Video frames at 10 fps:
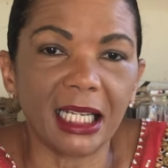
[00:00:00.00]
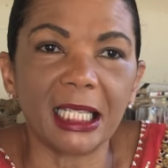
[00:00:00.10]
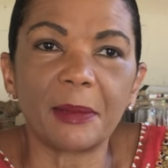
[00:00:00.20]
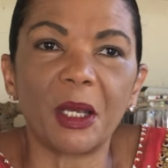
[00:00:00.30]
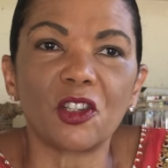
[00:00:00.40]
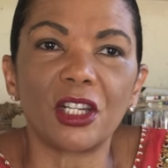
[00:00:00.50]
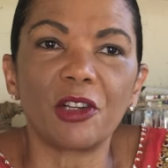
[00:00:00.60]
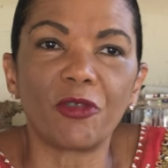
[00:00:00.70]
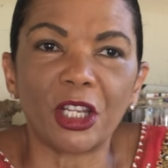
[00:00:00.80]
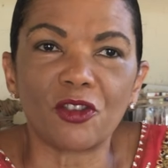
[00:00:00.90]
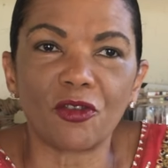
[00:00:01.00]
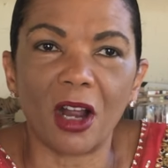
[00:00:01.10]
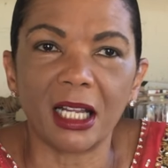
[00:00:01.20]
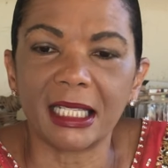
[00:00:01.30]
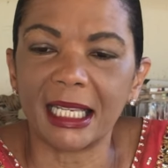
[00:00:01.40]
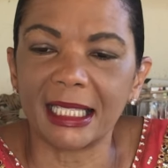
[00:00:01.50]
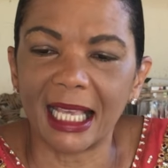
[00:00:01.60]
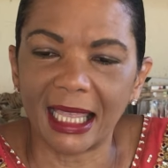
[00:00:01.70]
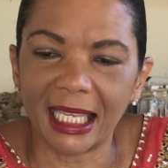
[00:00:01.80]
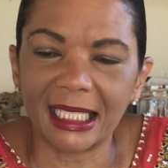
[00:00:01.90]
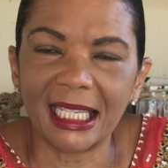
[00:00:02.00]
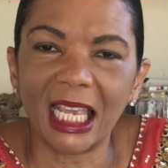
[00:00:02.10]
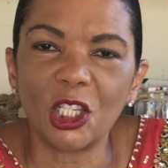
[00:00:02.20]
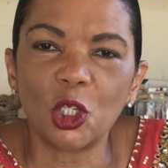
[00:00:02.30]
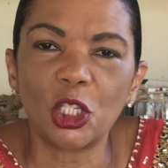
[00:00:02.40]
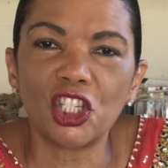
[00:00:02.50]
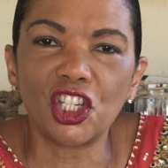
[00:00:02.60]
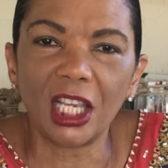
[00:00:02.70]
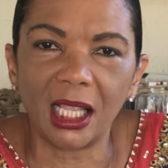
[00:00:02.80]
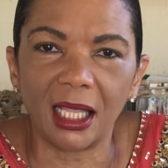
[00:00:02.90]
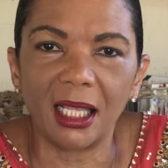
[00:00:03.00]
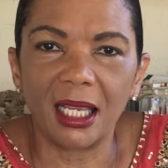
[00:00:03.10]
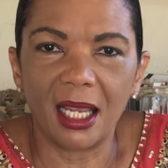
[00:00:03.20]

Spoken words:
and especially in restaurants, is that they tend to chill